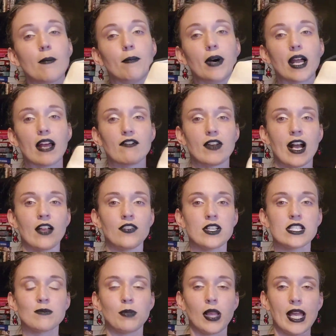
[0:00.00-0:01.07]
But I found
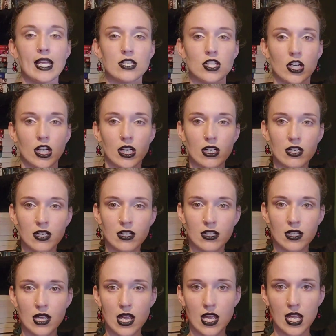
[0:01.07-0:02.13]
this planter,
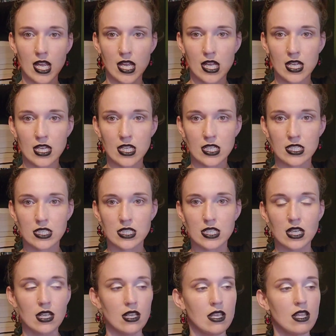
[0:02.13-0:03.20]
and
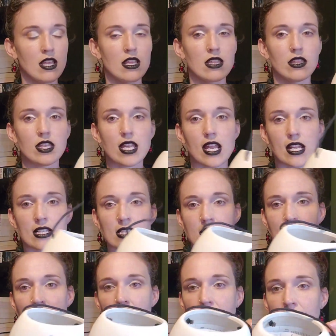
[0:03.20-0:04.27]
the
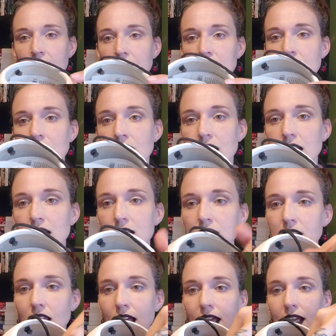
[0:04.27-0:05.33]
inside is
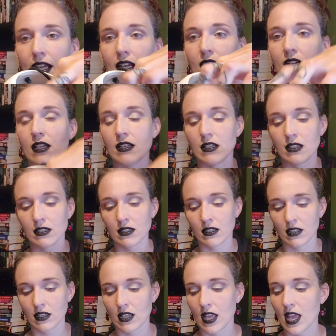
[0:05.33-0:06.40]
like
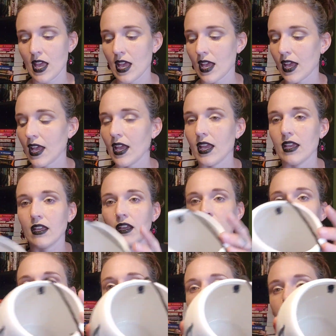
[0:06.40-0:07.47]

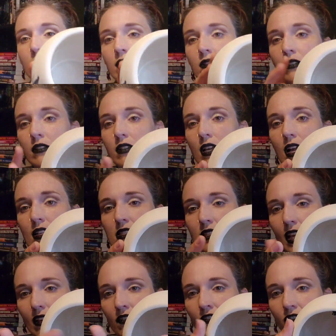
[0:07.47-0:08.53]
it's
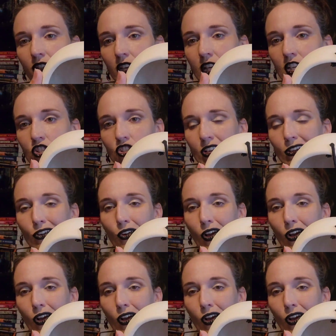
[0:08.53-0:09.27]
like finished. I